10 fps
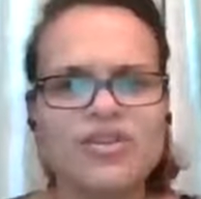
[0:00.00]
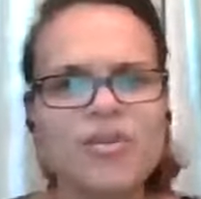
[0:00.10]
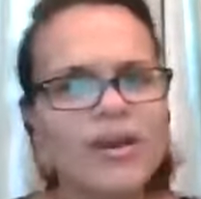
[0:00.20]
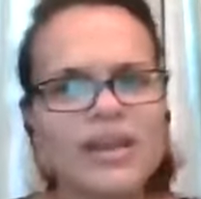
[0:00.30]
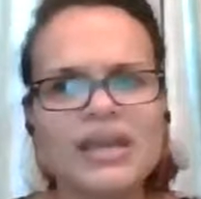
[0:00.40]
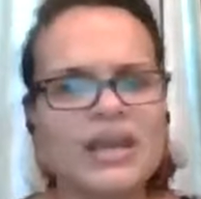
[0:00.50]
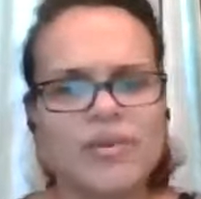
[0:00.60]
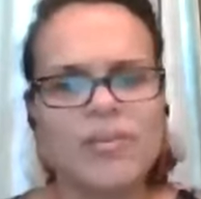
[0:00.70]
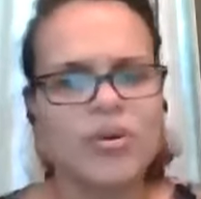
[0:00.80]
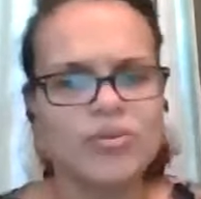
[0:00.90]
your money can
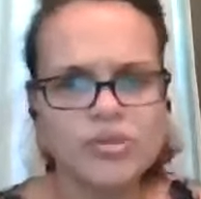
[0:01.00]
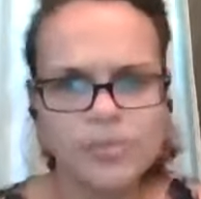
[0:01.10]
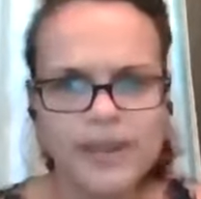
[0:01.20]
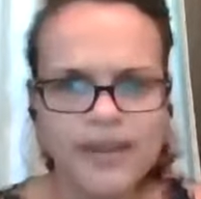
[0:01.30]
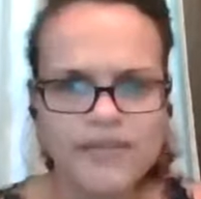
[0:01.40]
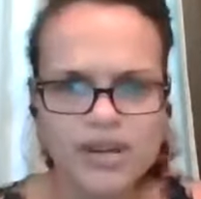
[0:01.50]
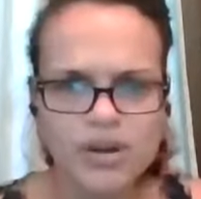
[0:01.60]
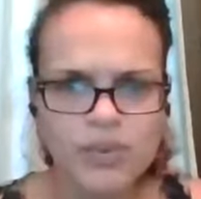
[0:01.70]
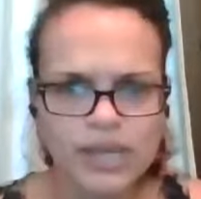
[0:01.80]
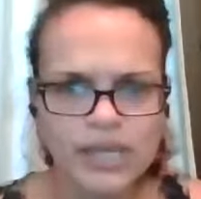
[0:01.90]
either multiply very
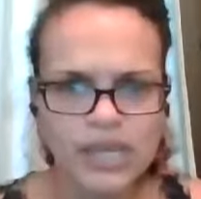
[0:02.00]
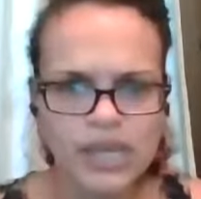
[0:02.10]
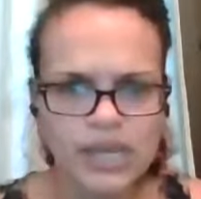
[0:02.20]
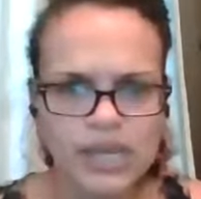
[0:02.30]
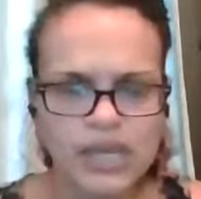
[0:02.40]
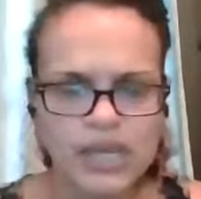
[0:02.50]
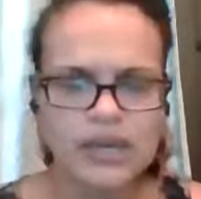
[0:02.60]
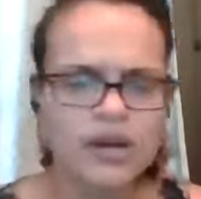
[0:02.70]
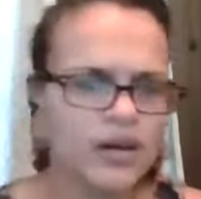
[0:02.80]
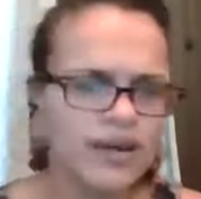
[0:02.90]
quickly
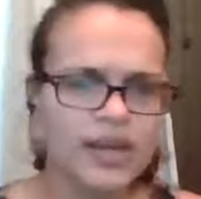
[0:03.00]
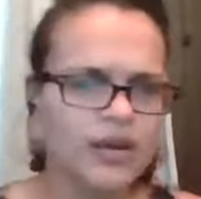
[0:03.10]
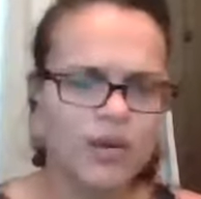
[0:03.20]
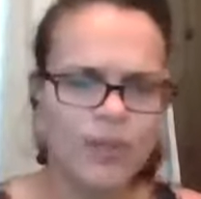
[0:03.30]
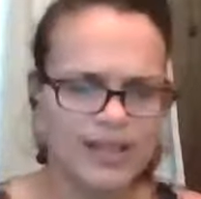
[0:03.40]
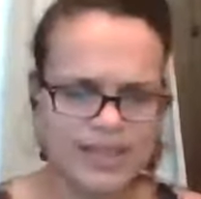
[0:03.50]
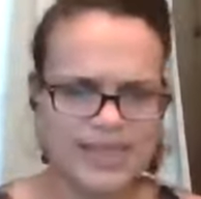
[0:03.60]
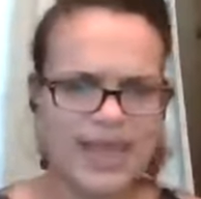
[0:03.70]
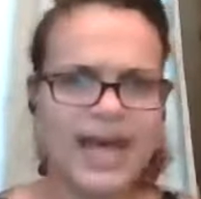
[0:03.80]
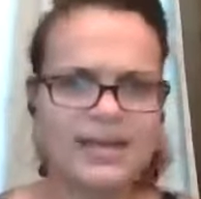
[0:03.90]
or it could go away like
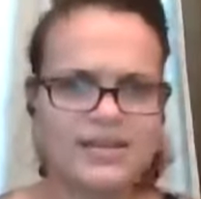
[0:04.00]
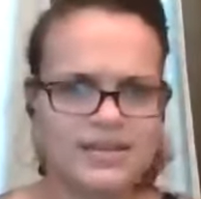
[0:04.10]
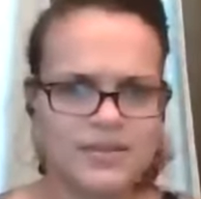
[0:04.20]
that